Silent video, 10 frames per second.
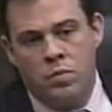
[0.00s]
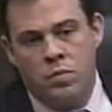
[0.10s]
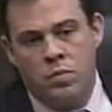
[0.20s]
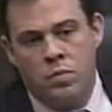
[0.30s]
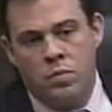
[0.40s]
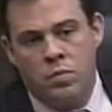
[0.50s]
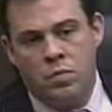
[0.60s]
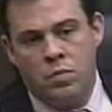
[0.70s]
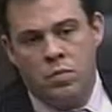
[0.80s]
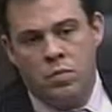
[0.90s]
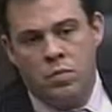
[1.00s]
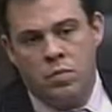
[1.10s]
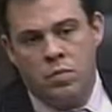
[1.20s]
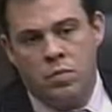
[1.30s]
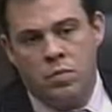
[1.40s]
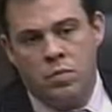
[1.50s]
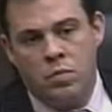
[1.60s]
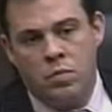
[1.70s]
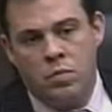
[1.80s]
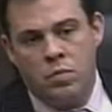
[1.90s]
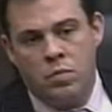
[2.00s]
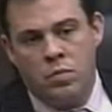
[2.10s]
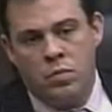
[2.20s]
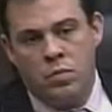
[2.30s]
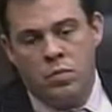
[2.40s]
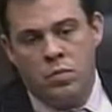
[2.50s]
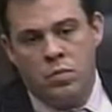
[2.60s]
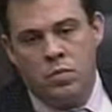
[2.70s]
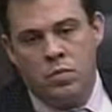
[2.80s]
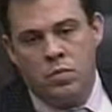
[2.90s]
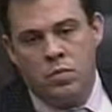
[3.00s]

(silent)